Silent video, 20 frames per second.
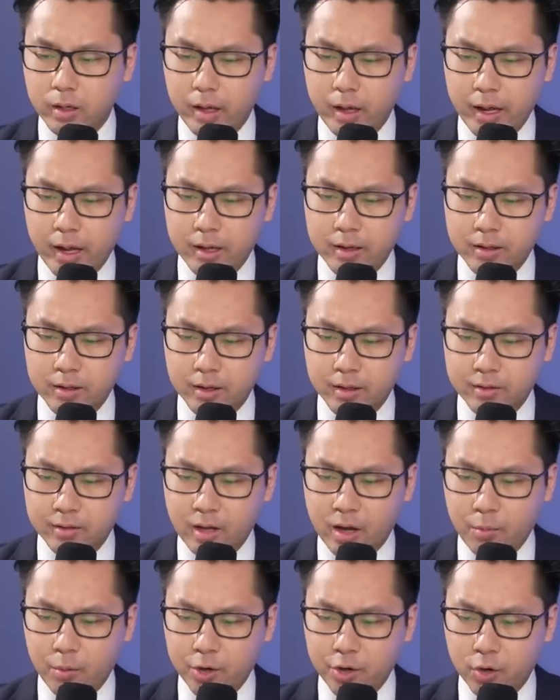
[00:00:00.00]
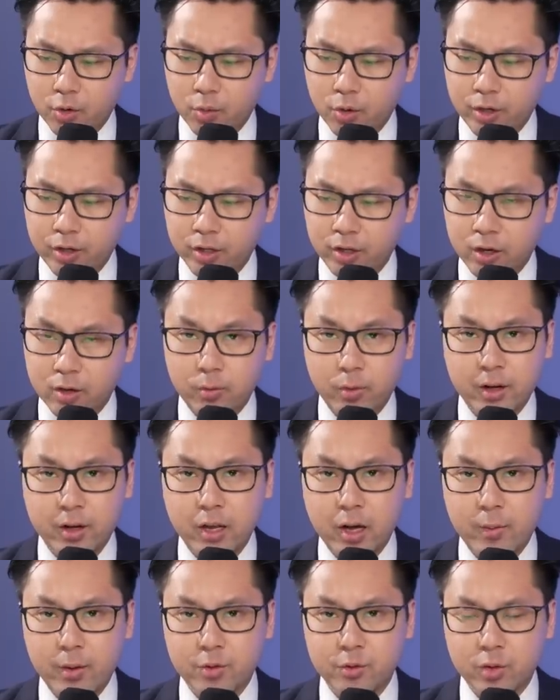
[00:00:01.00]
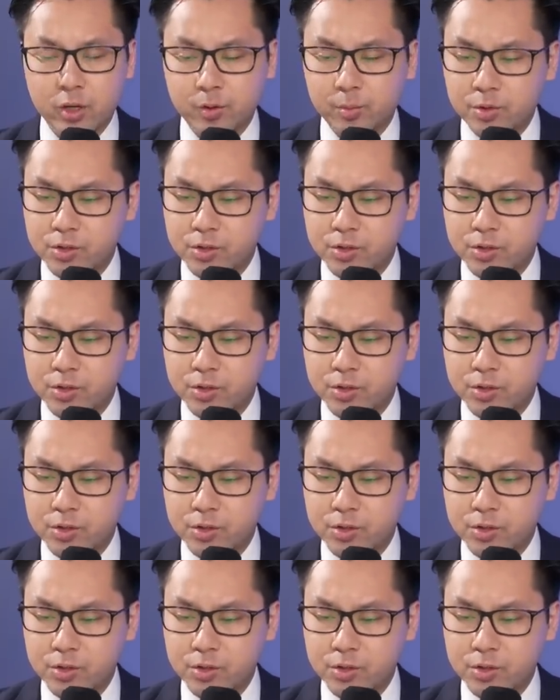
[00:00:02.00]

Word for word: And uh, is that what you're working on right now at Trust